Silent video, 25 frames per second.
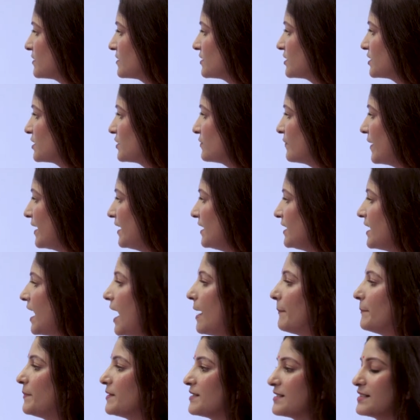swelling
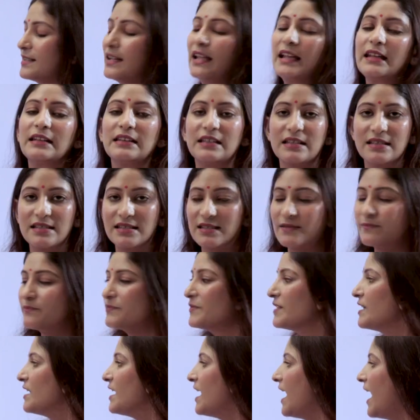happens like this.
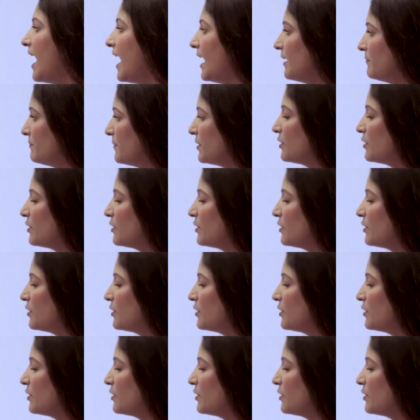And